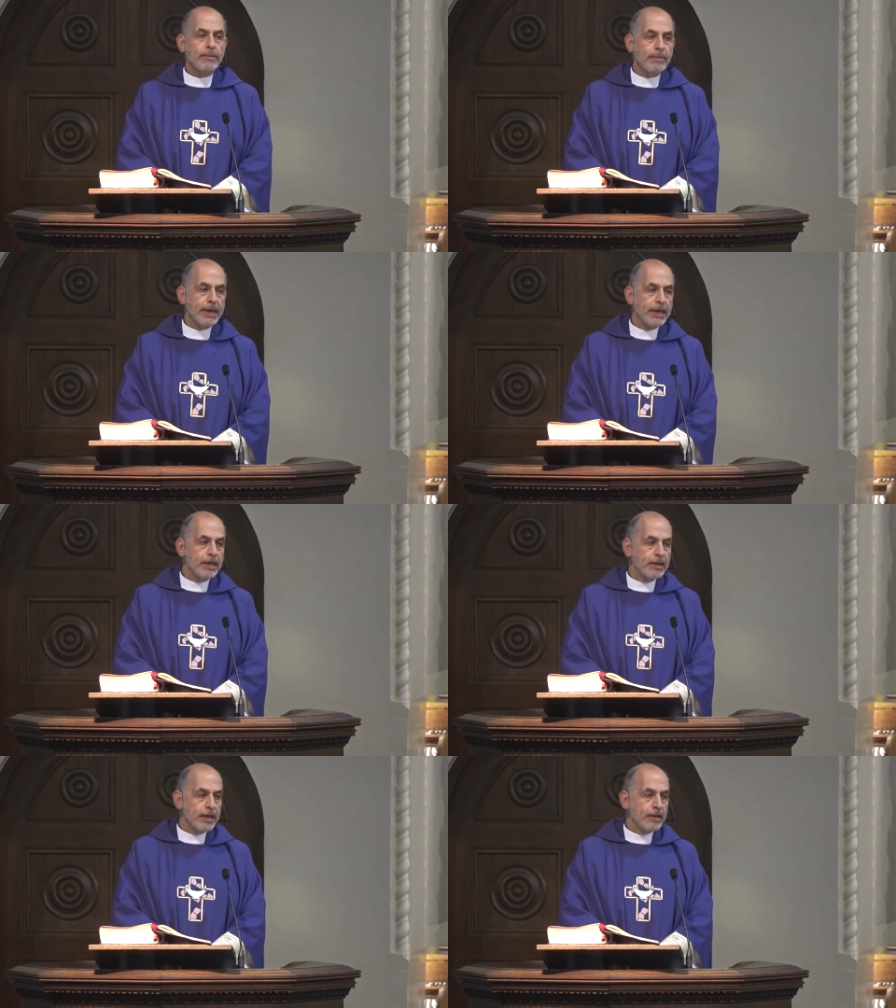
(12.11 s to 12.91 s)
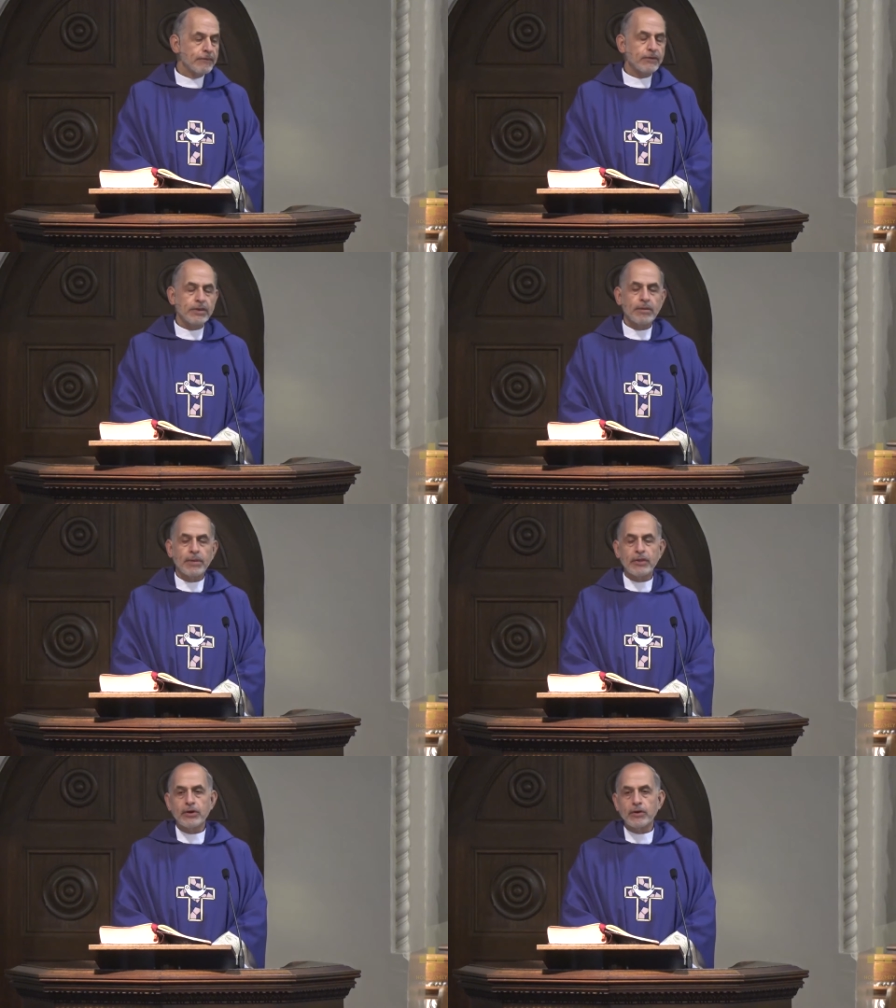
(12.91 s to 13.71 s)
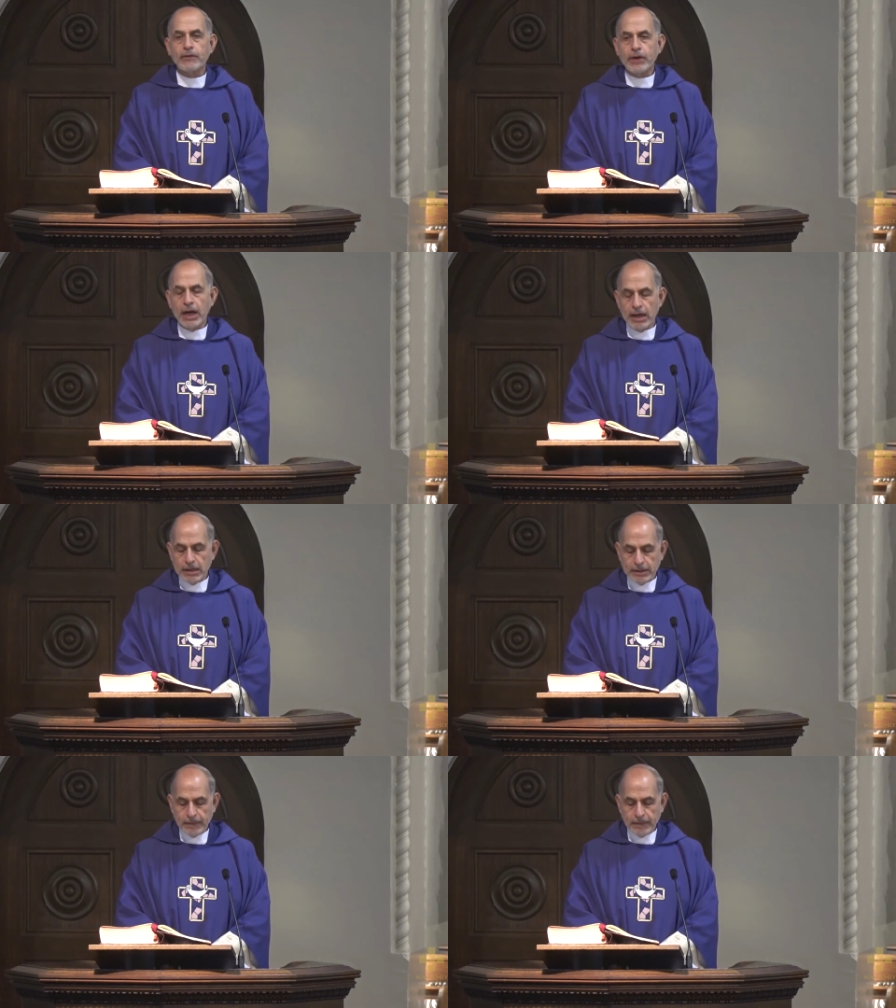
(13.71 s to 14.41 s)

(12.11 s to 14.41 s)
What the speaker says: be the Mother of God.